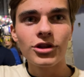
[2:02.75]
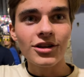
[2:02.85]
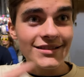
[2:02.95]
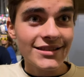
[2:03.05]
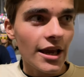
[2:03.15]

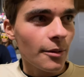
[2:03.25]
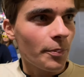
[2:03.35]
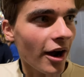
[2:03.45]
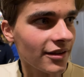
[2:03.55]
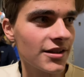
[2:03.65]
doesn't take
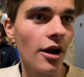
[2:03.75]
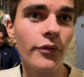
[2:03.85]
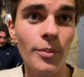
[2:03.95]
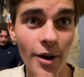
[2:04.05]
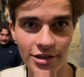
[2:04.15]
part of the
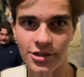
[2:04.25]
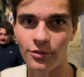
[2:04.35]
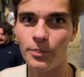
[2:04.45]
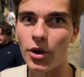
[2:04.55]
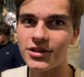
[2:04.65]
marathon. But